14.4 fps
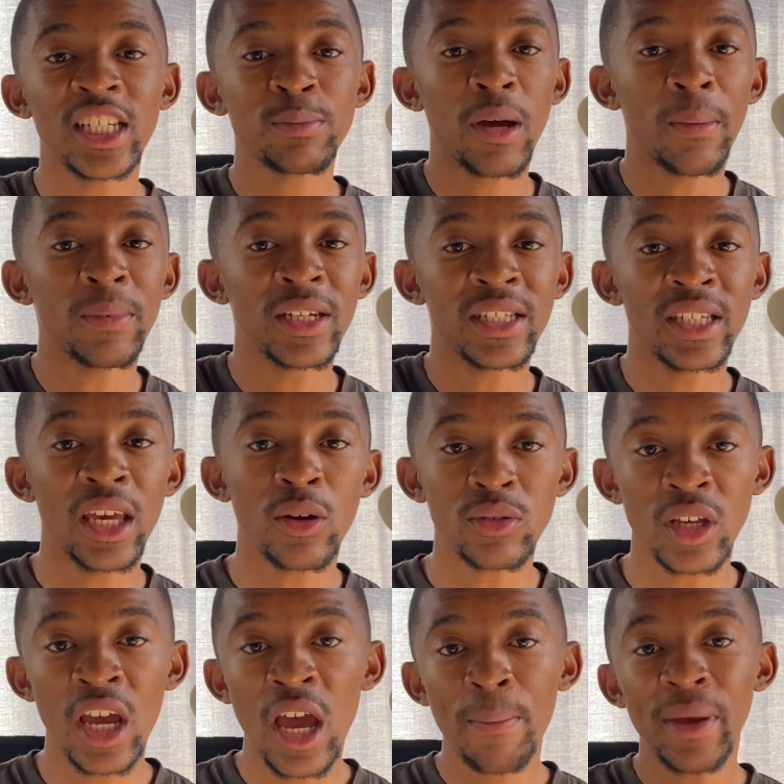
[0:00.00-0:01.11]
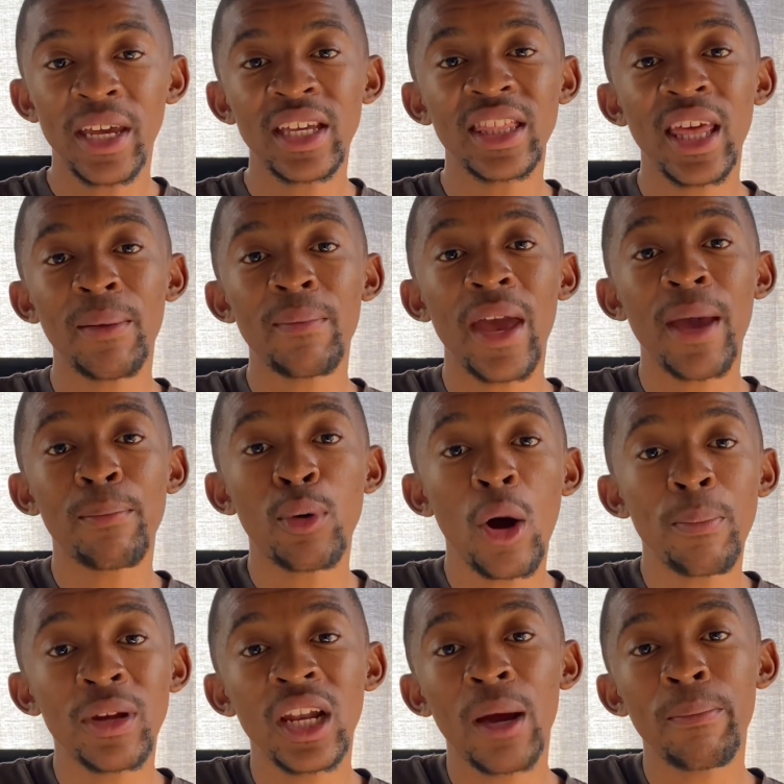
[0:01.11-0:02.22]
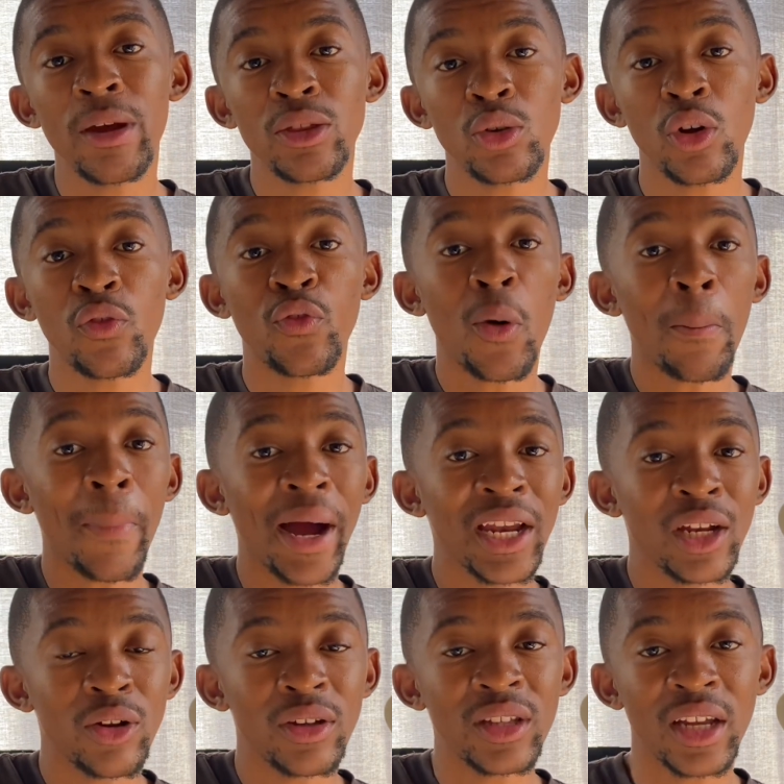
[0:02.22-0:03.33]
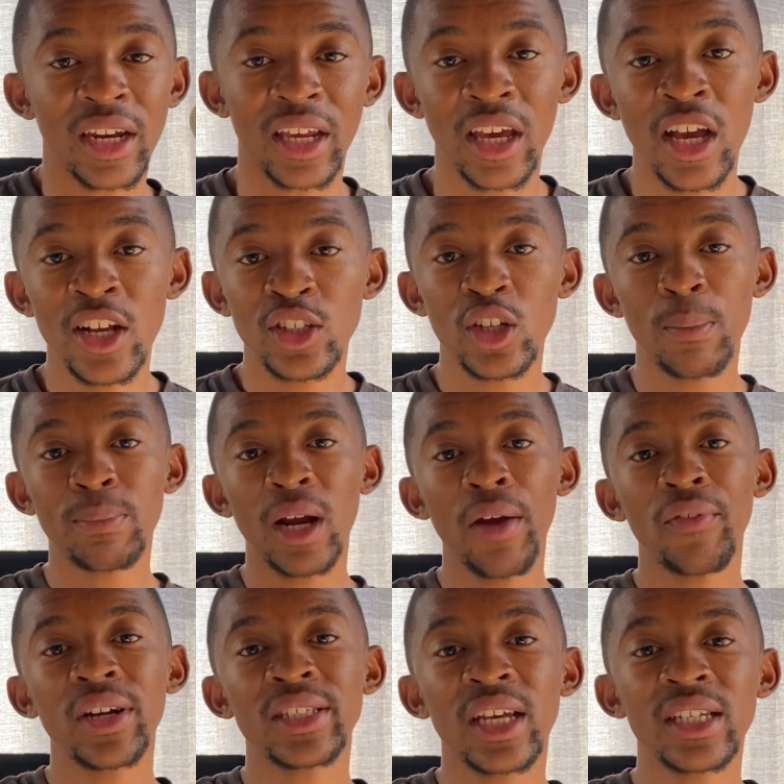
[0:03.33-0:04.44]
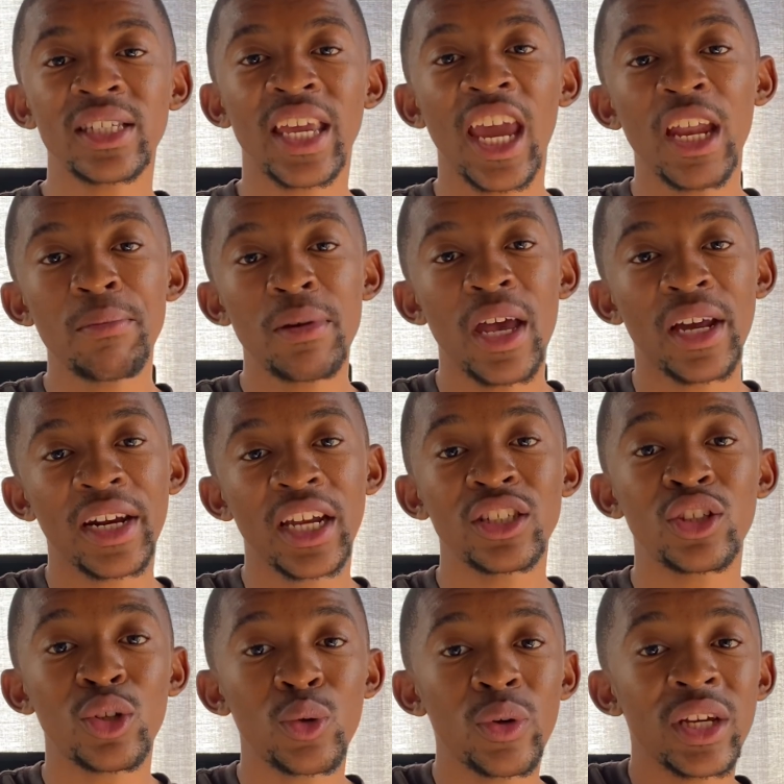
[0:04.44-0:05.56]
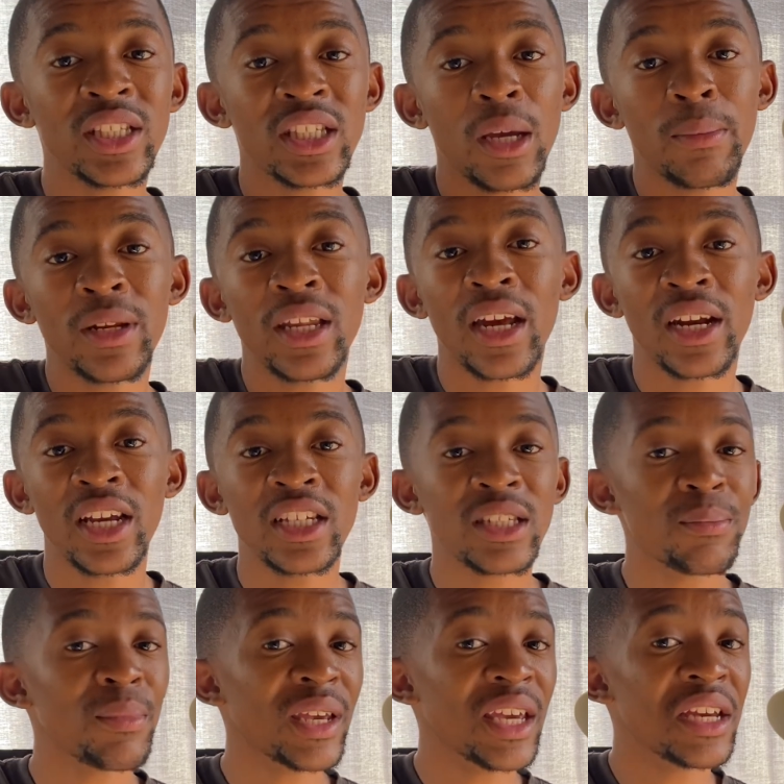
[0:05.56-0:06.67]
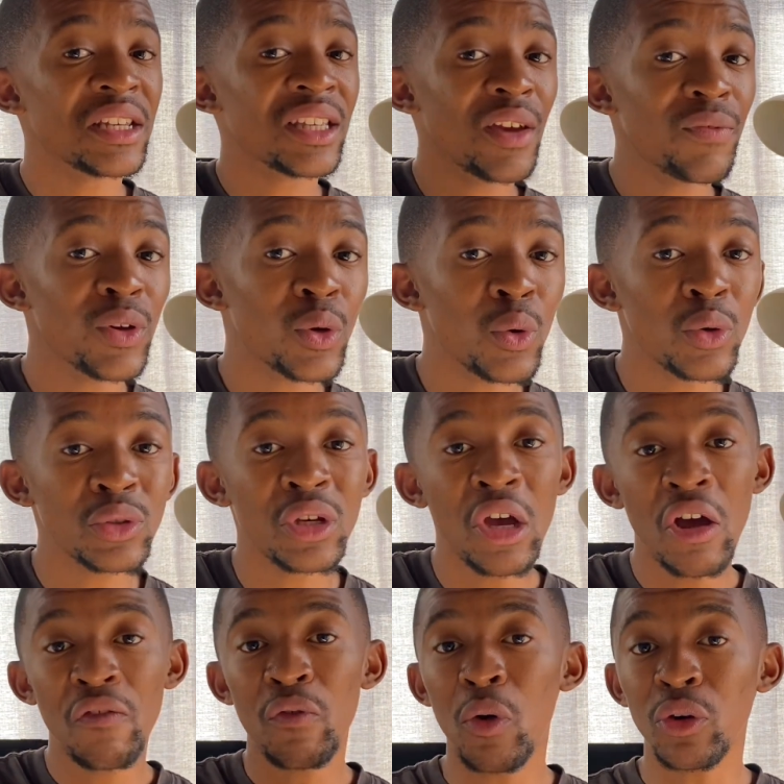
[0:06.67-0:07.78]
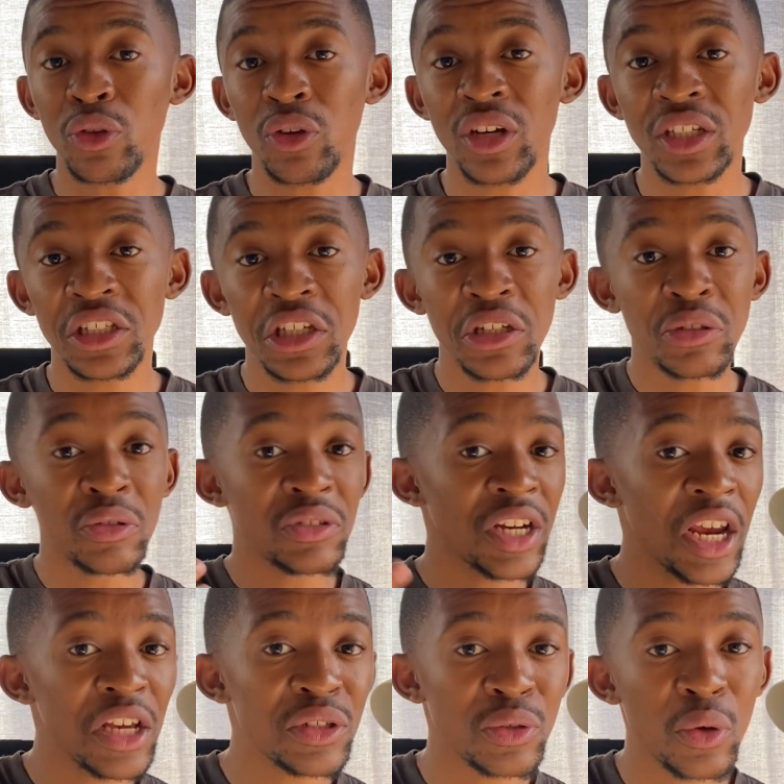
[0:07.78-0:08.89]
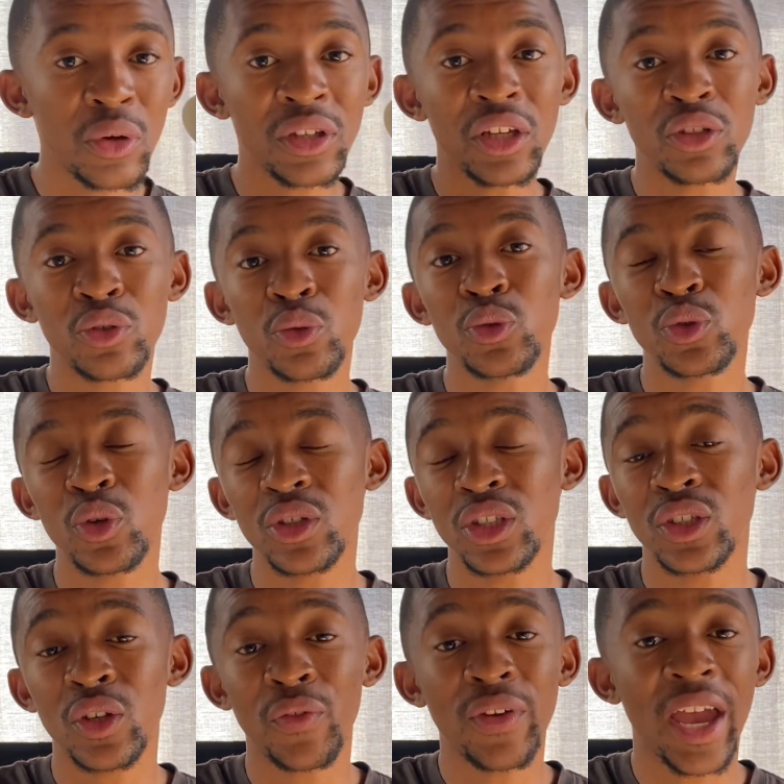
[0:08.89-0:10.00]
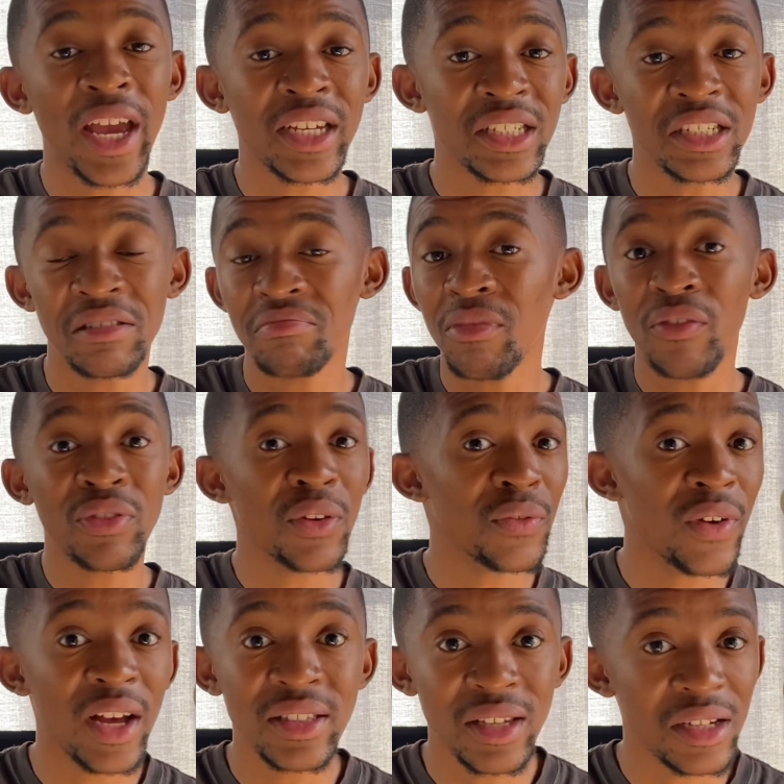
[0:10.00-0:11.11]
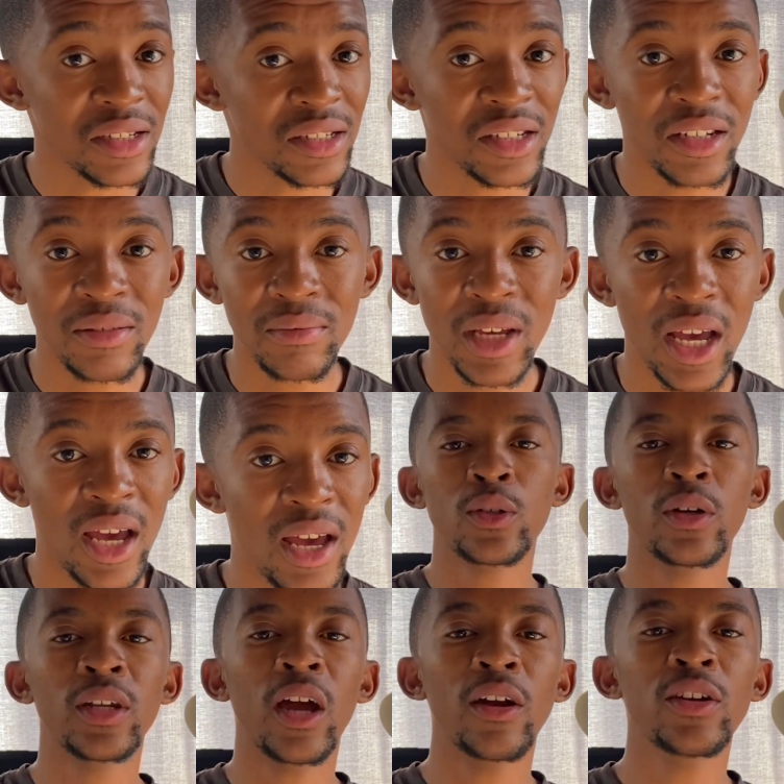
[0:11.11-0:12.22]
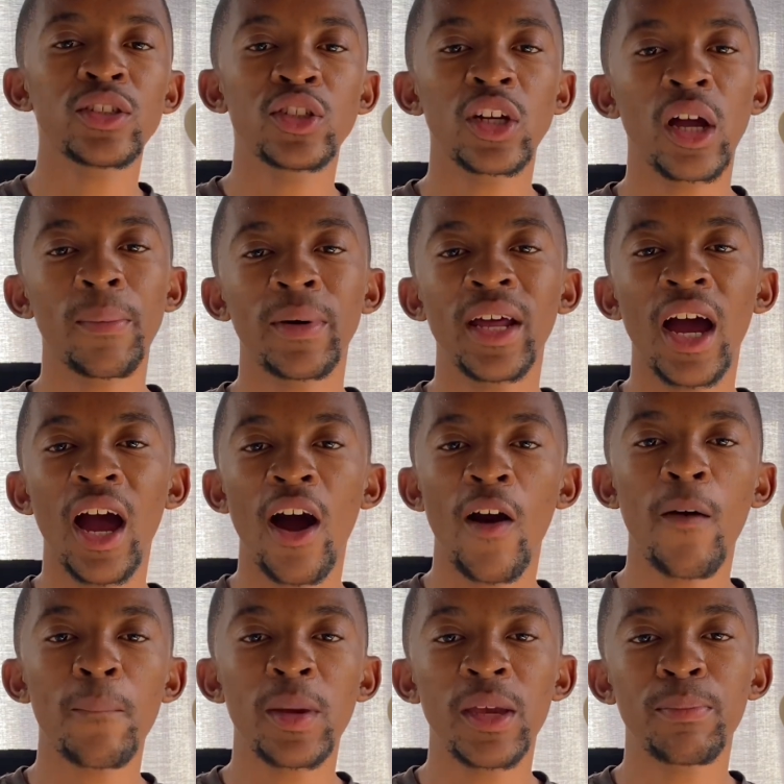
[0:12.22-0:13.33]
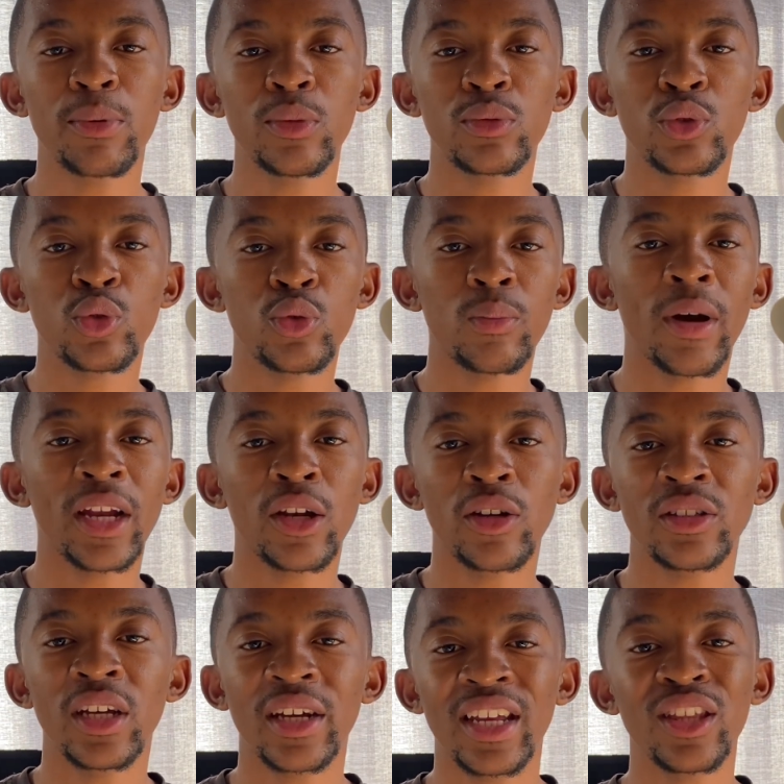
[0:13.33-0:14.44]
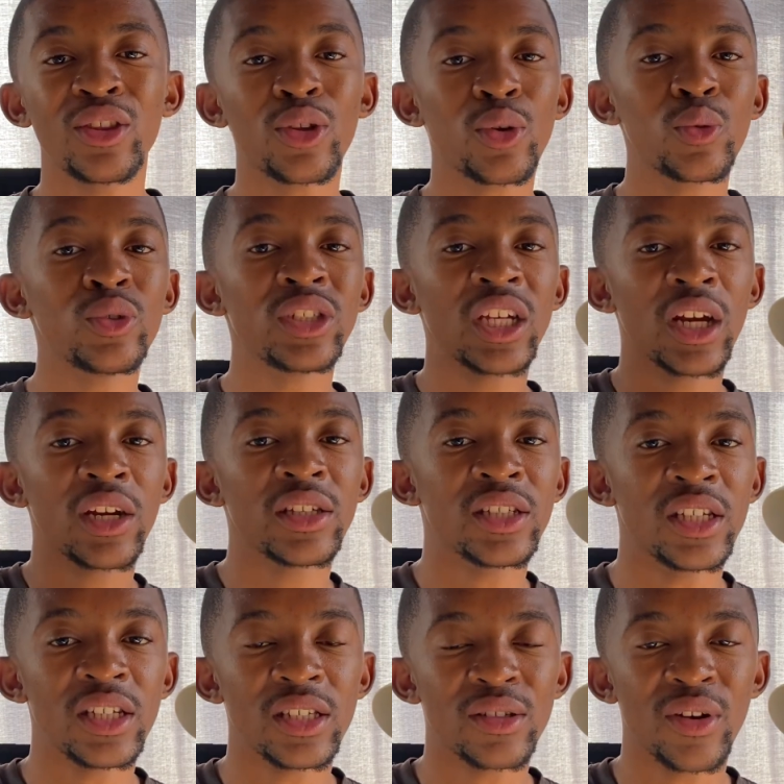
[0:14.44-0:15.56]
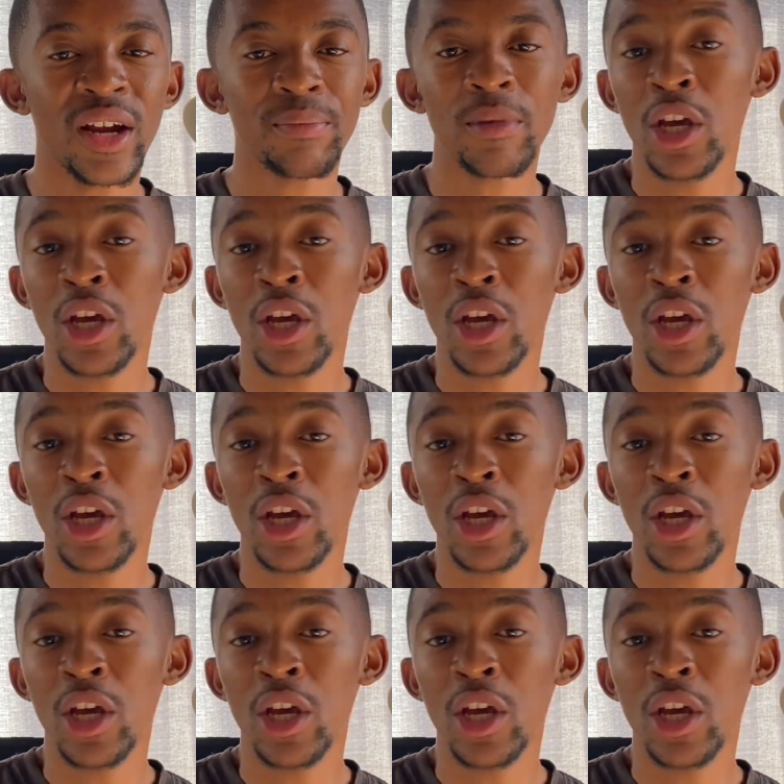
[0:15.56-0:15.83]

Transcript: public sales, making them a popular method for money laundering. So private sales can be arranged through intermediaries, making it difficult for authorities to trace the true sources of the funds actually. So now let's talk about how people do money laundering through charities, right?